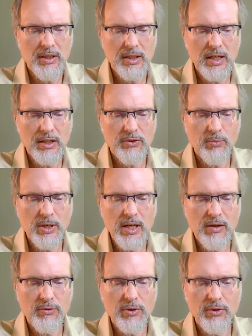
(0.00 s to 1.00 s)
Yet we
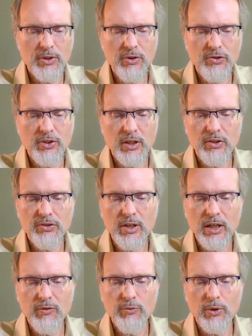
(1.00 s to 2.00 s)
have grown used to this
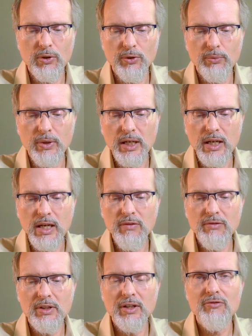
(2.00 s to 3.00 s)
kind of world. We
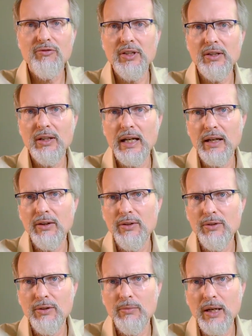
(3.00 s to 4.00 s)
even feel at
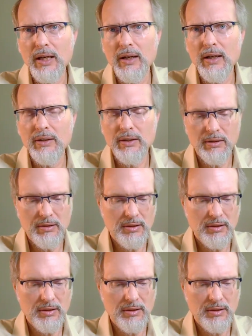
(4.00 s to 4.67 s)
home in it.